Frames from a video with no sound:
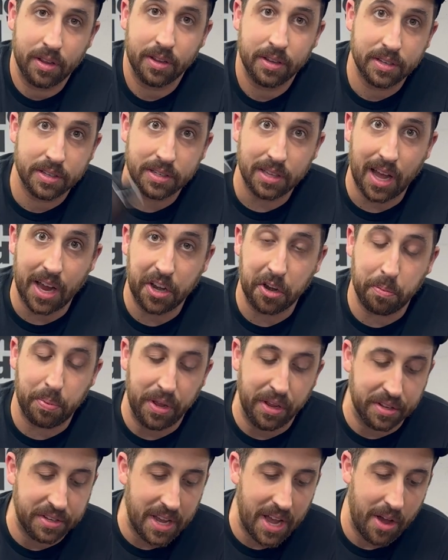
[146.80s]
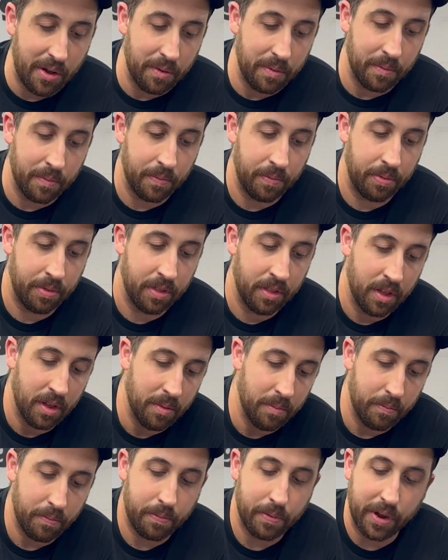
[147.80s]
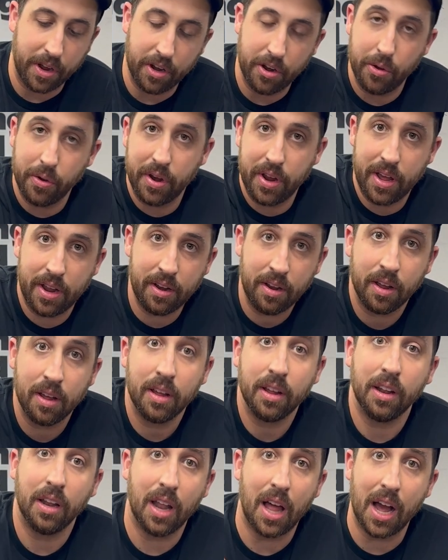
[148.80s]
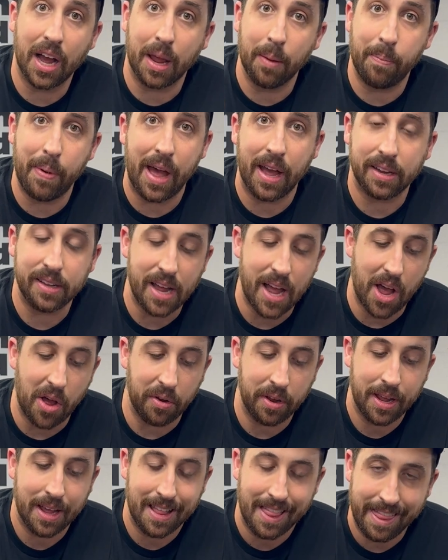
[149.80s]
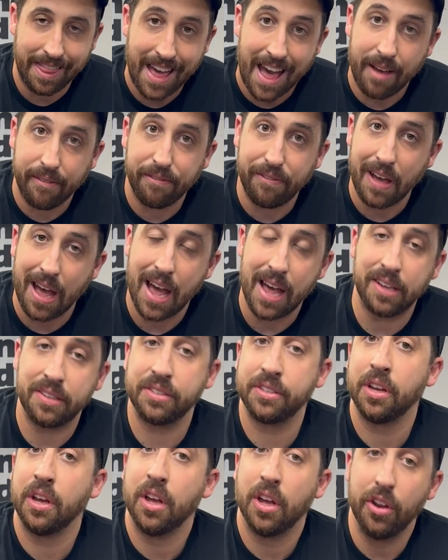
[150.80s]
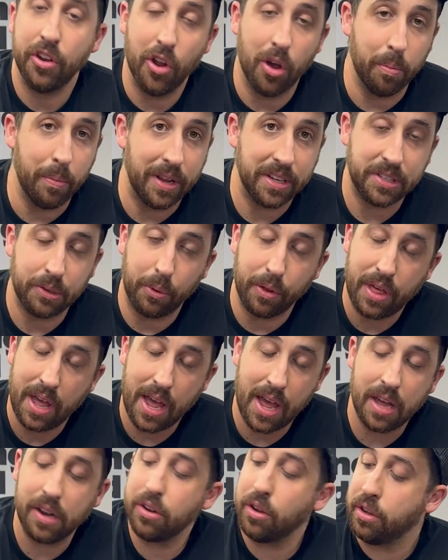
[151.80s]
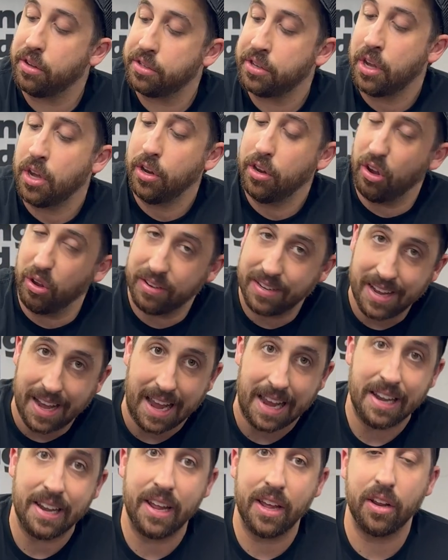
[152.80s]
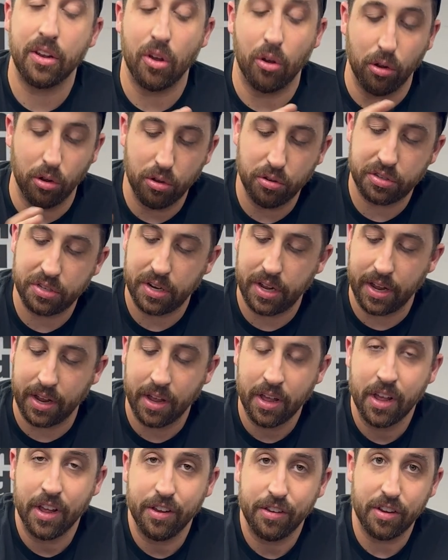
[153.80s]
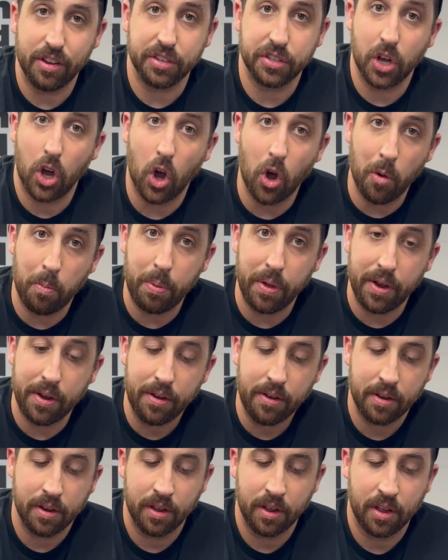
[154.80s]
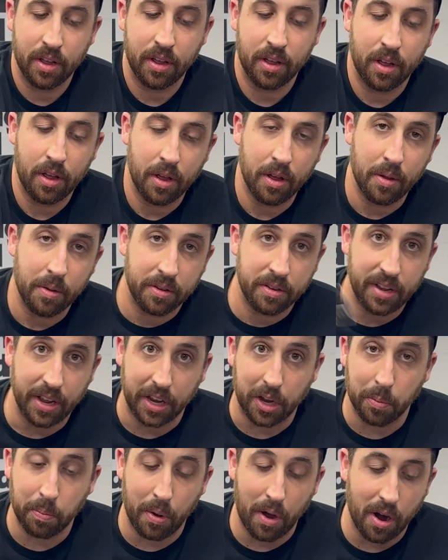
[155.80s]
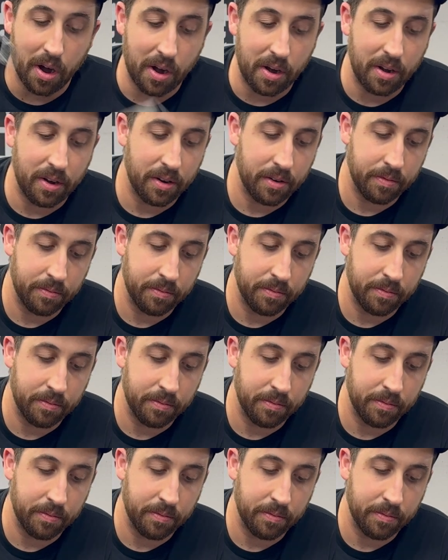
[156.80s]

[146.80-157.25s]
slide your piece out, bring a new one in, lock it back down. That fast, no messing with handles, no tightening, no loosening, just open, take your part,